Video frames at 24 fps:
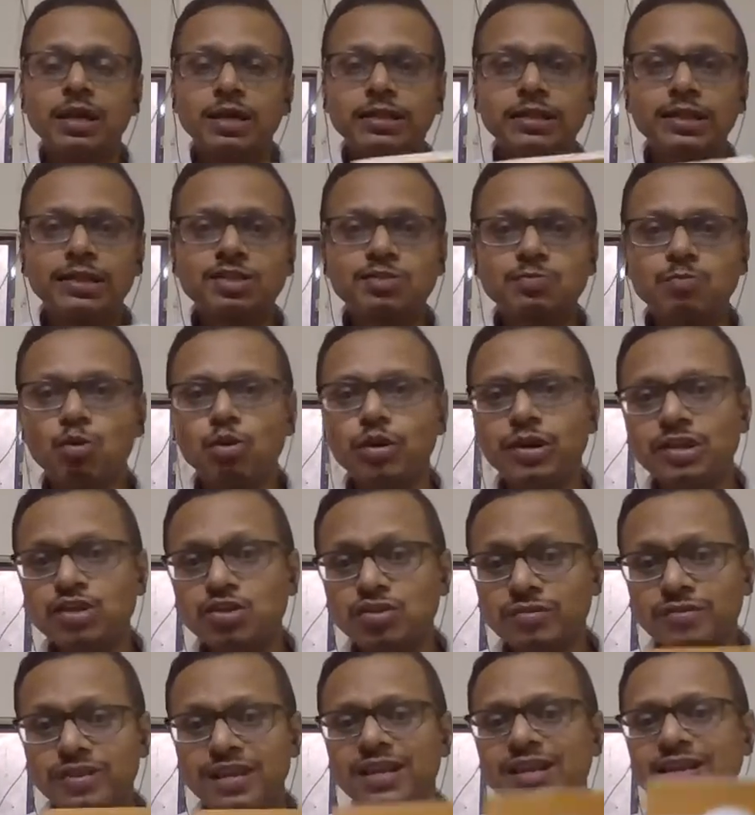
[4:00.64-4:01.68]
this book is
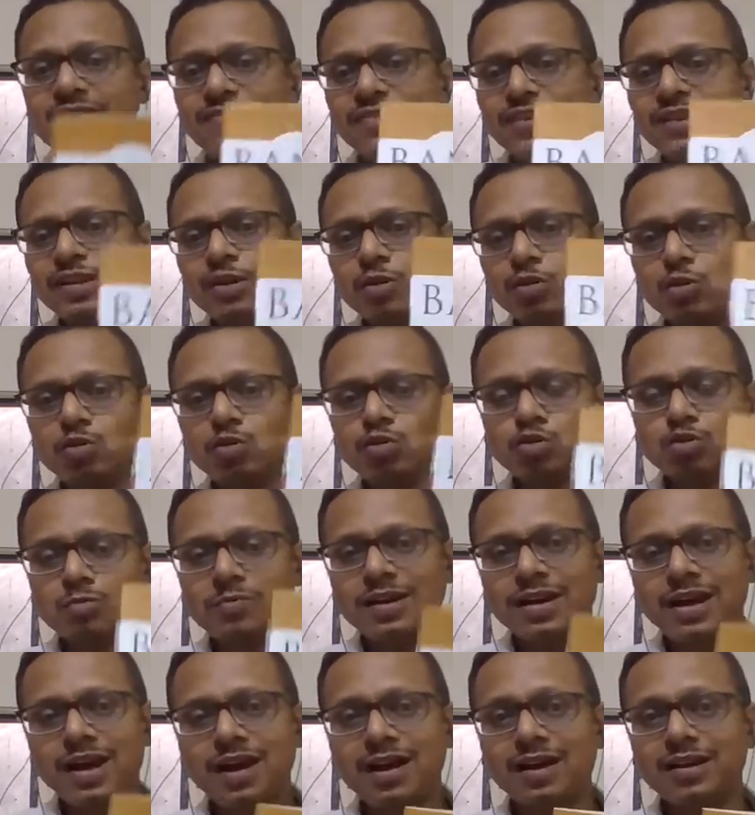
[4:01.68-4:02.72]
really very close to
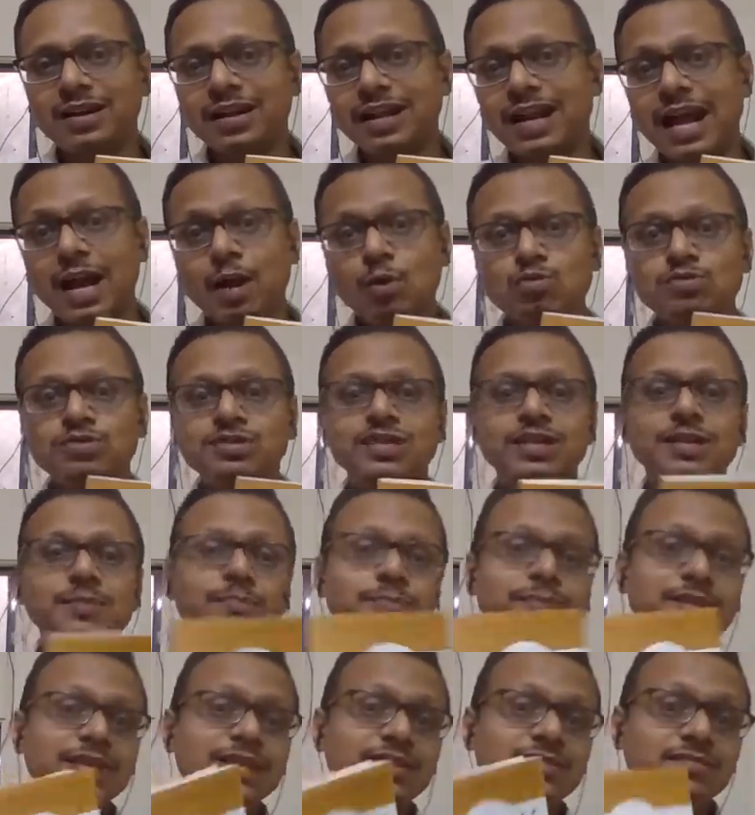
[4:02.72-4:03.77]
my heart, and I would say
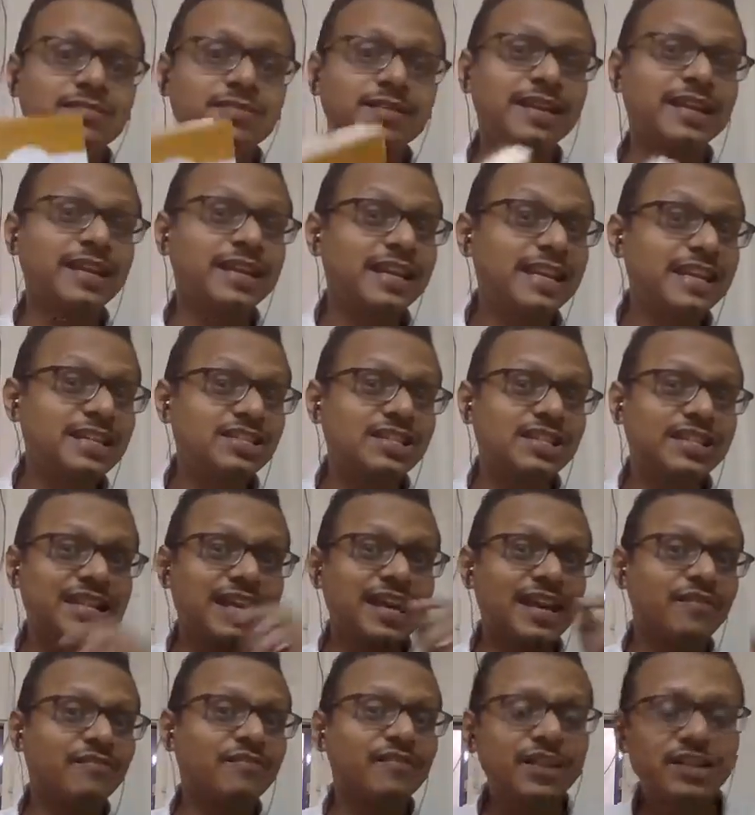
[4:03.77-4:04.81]
please read each and
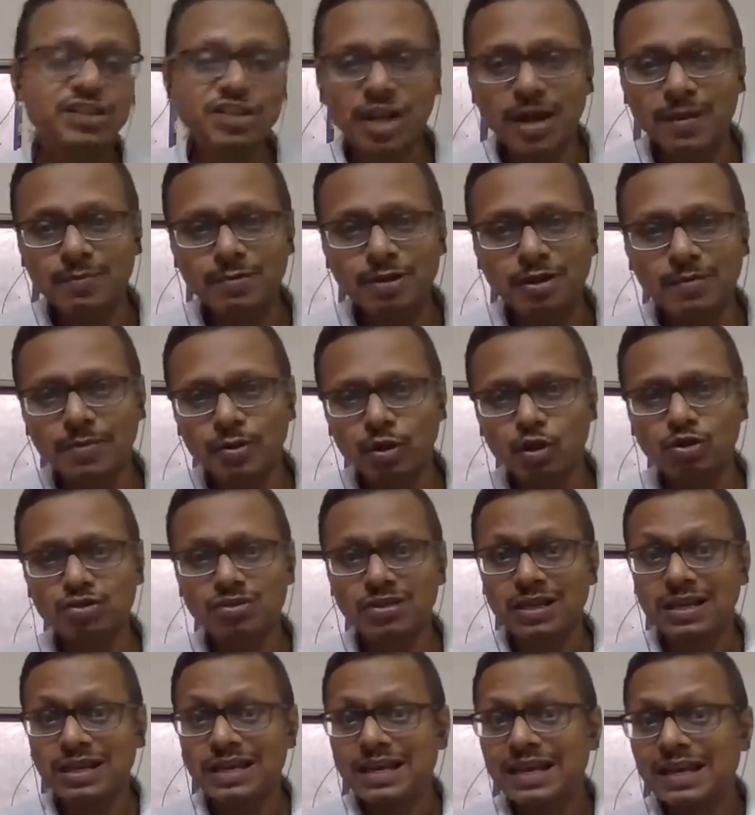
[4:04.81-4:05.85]
every chapter, because
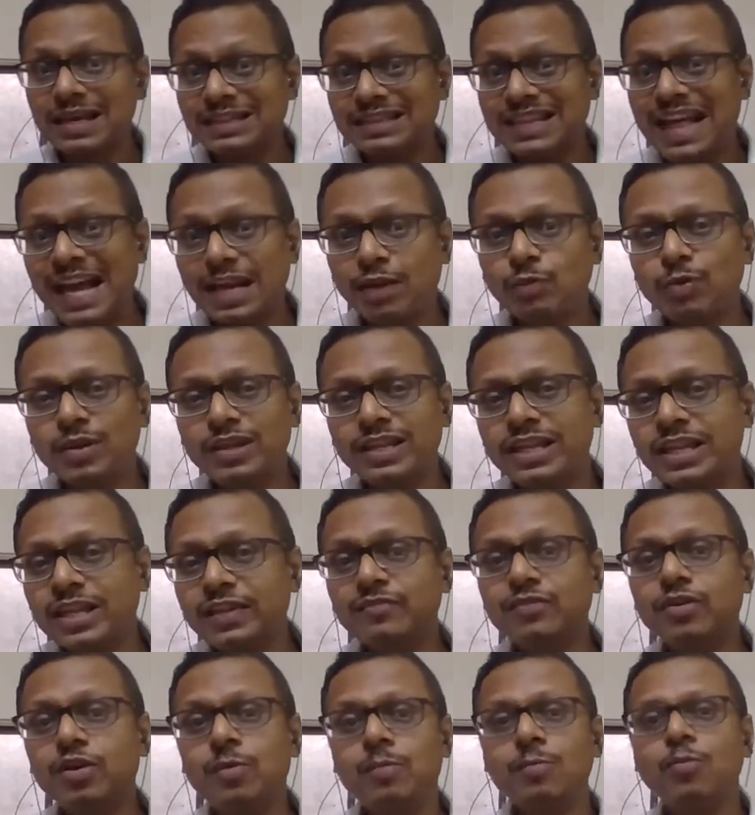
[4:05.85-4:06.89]
that will
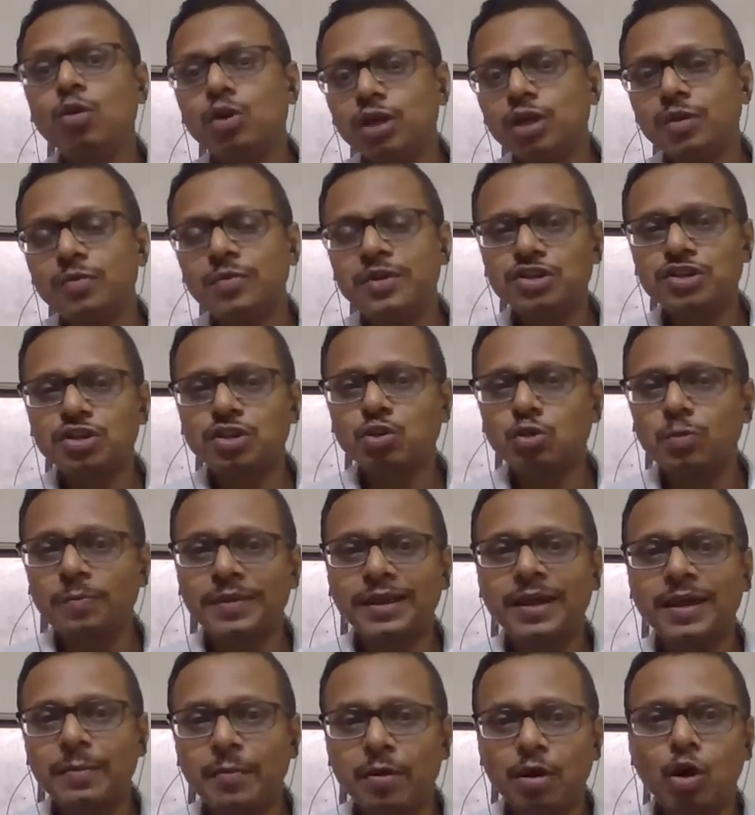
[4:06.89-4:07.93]
give you a motivation to
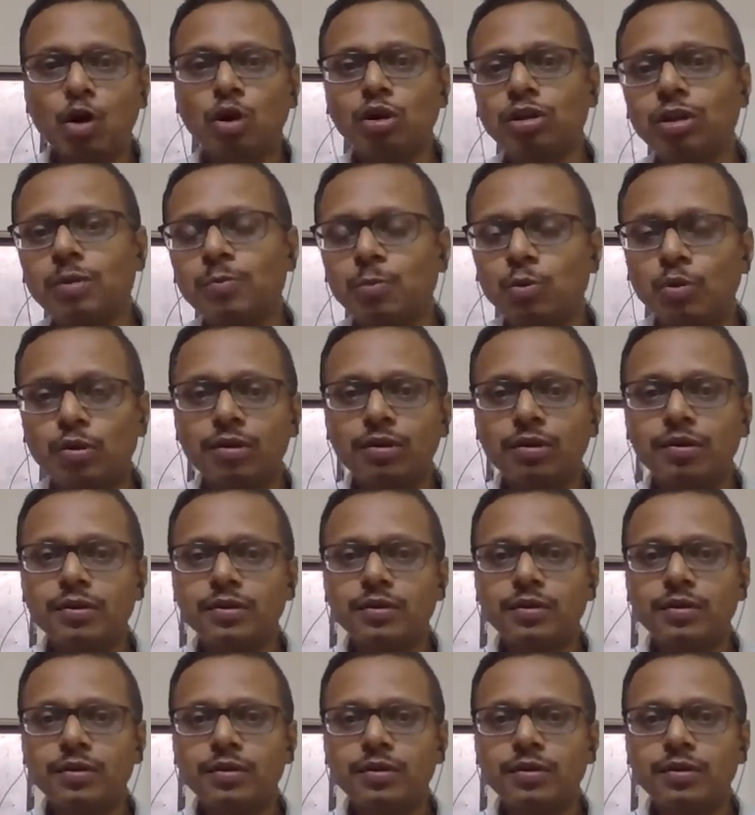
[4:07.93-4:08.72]
become an entrepreneur,